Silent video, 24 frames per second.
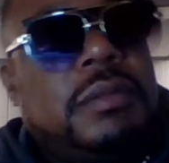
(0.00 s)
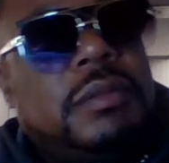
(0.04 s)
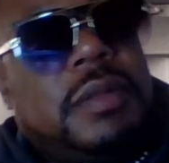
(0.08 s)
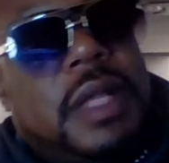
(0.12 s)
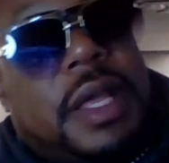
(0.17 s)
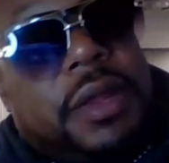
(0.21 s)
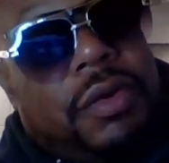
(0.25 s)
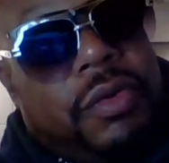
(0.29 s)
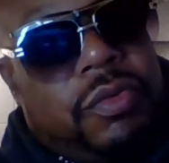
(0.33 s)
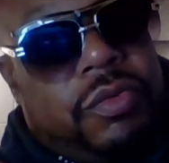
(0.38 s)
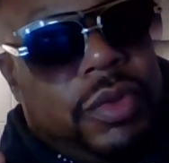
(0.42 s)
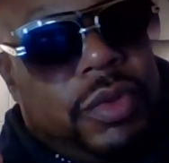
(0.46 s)
they
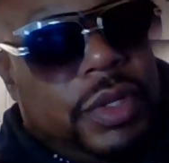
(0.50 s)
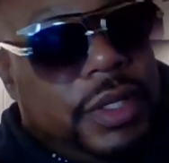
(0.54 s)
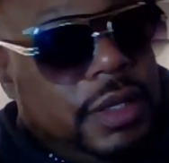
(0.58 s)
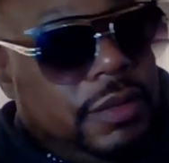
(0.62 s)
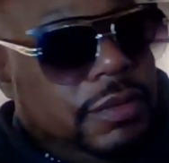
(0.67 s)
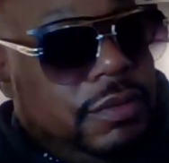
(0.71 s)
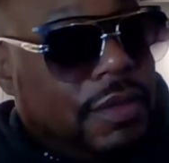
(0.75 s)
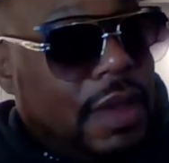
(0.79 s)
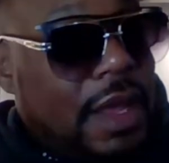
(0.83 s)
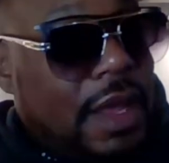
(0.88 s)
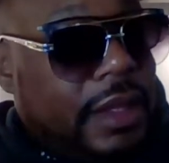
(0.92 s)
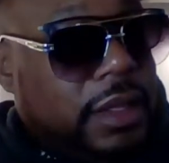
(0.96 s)
don't really
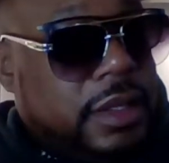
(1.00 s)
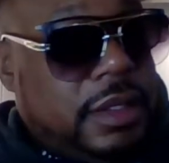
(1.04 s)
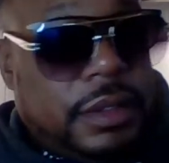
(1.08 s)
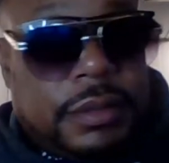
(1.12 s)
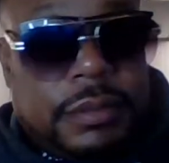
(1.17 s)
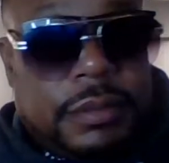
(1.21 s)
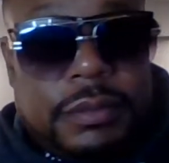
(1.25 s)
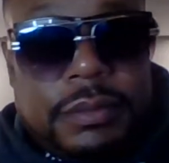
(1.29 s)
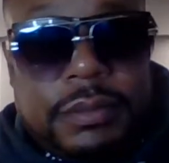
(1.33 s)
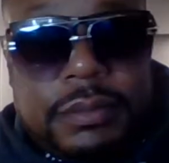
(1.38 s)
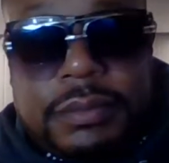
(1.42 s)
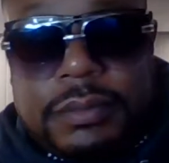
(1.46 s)
vet them.
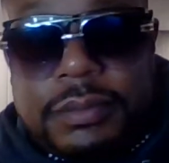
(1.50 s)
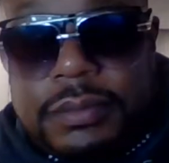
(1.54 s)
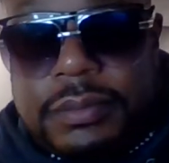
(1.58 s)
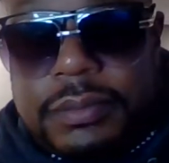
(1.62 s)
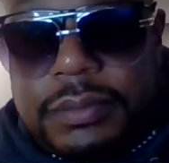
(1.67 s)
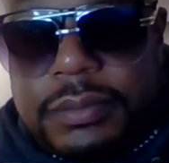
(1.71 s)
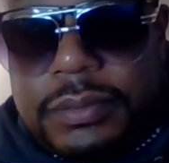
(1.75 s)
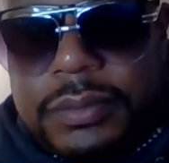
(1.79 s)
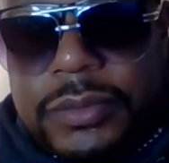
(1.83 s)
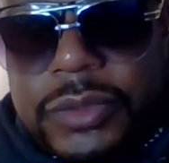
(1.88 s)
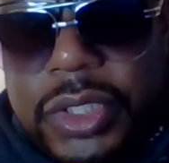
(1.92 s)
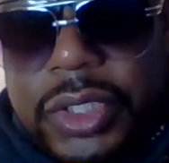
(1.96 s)

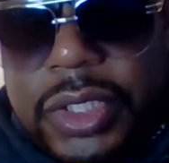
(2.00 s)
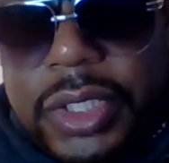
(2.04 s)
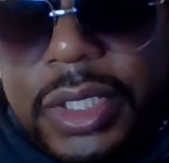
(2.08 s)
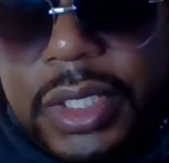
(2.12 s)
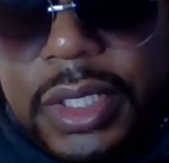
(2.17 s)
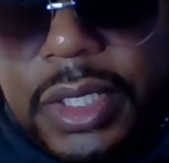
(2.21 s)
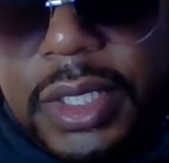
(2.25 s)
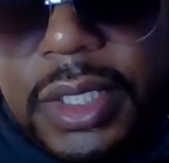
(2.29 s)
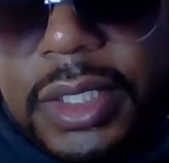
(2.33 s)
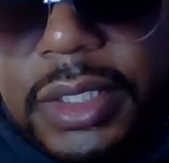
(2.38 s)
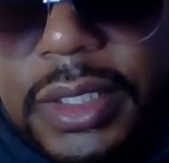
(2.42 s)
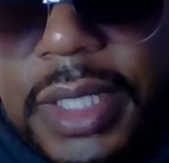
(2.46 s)

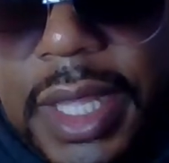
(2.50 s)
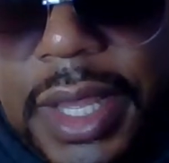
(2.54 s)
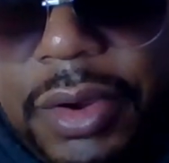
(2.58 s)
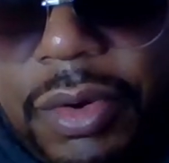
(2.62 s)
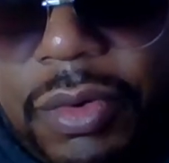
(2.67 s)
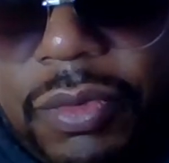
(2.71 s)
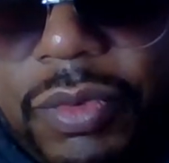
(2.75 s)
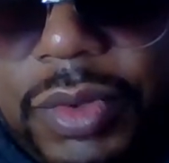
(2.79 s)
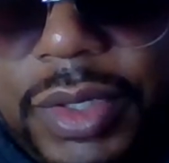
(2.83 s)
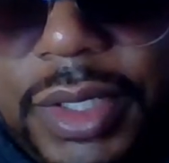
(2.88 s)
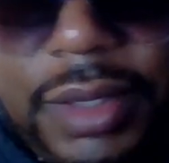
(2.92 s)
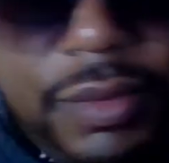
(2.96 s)
They don't
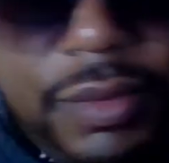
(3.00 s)
really